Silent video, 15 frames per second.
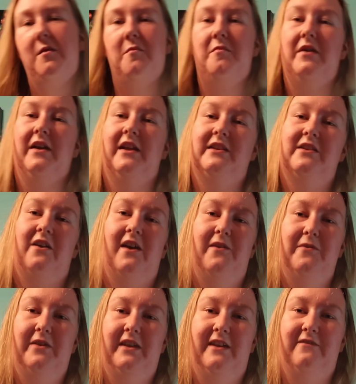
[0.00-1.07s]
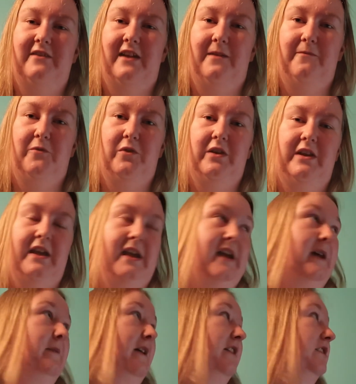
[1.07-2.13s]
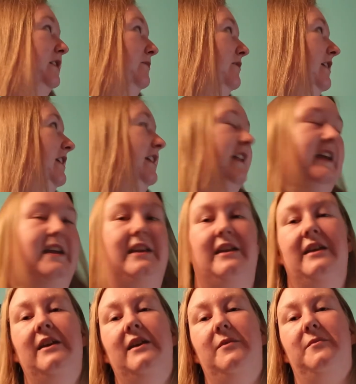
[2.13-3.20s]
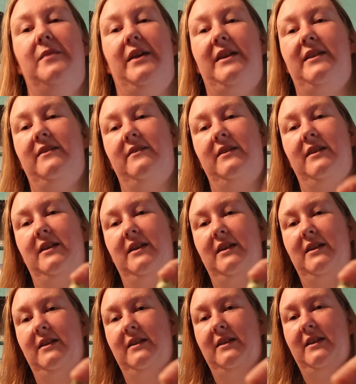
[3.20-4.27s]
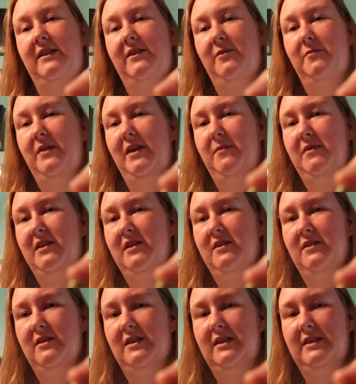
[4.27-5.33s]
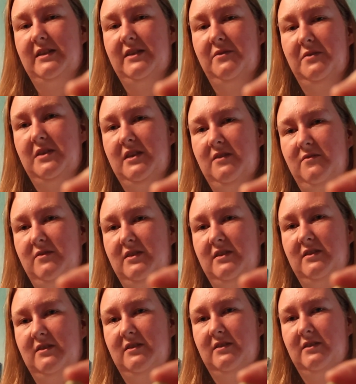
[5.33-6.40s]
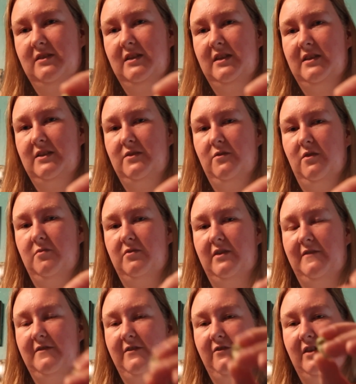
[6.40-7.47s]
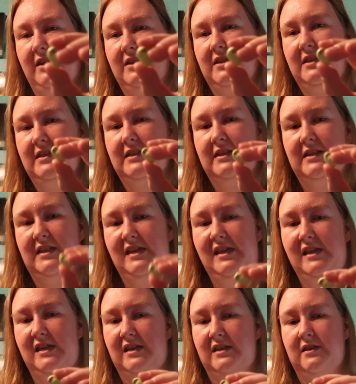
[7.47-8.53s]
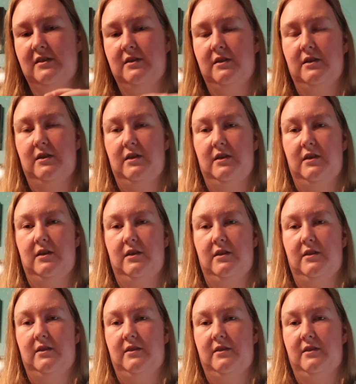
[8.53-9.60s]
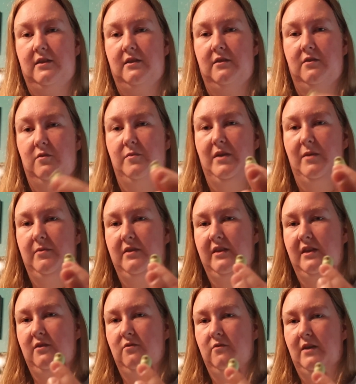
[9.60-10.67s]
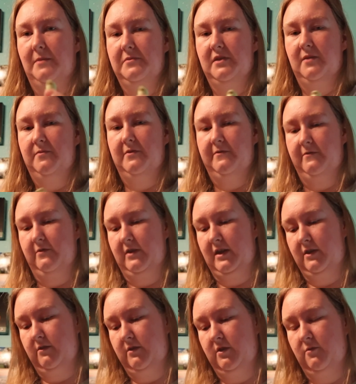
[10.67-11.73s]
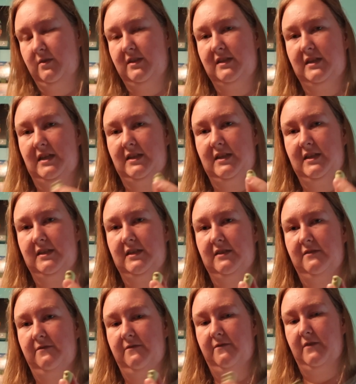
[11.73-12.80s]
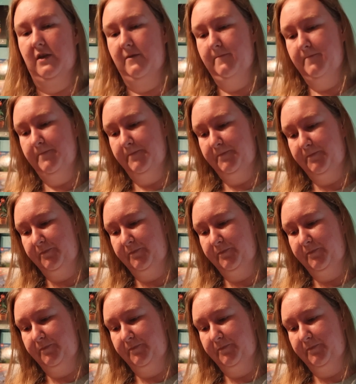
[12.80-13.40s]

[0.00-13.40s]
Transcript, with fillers: but that's all I really have time for today. I'm actually running late but the little baby is so cute. That's adorable. I've never actually seen the little baby like wrapped up before. I don't know what set this is from.